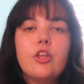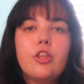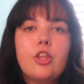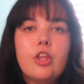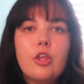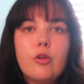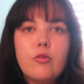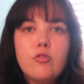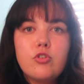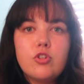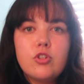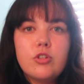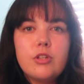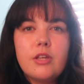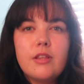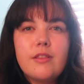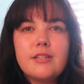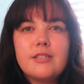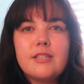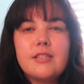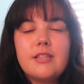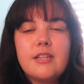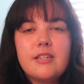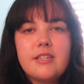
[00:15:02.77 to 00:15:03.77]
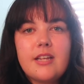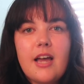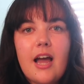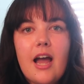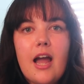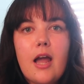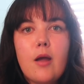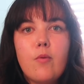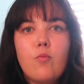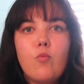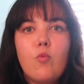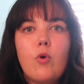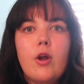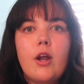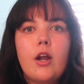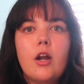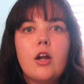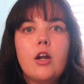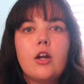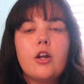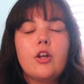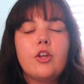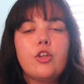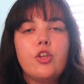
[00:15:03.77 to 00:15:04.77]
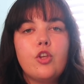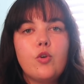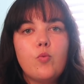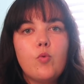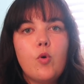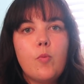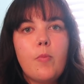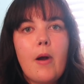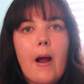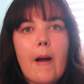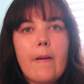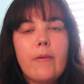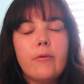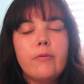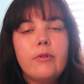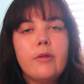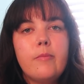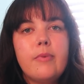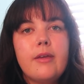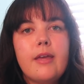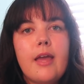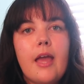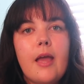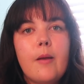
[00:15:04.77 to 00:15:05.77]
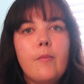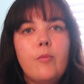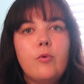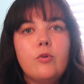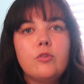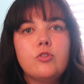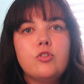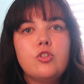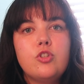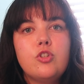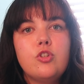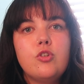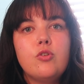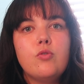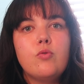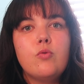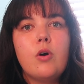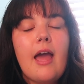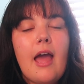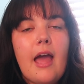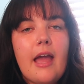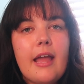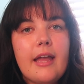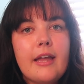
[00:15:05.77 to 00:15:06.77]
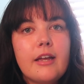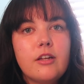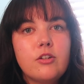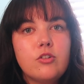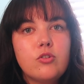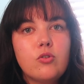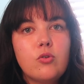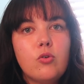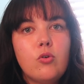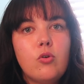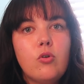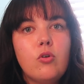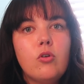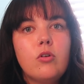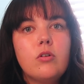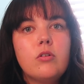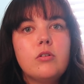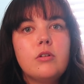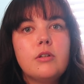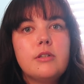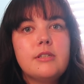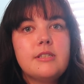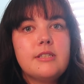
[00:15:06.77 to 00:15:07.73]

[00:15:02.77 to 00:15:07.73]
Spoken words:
usually this is the time where you will probably be able to handle